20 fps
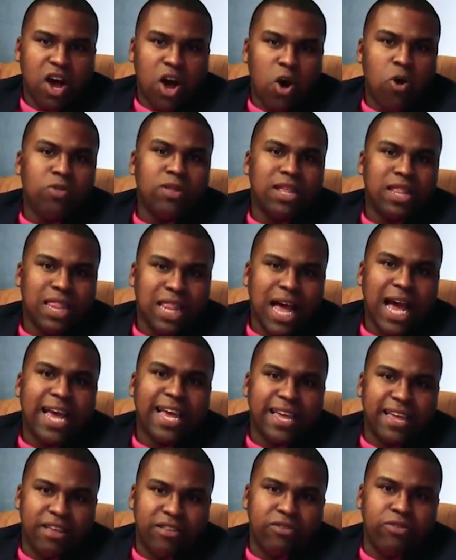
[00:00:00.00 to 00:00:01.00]
Only
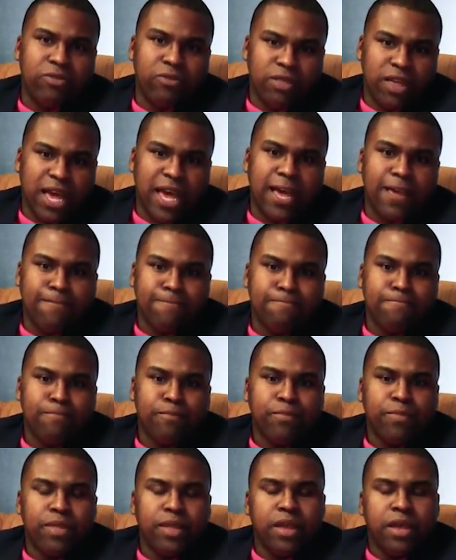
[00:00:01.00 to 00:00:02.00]
light can do
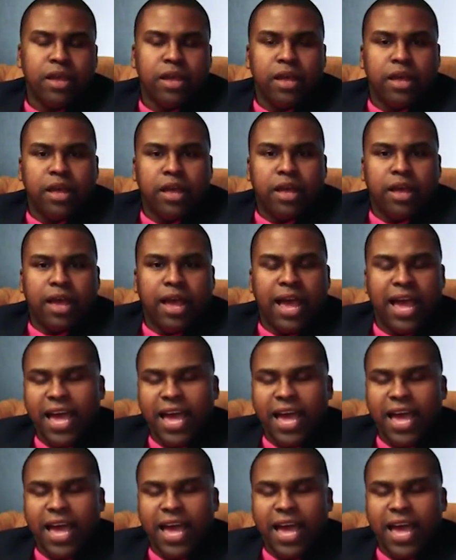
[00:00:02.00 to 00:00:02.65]
that.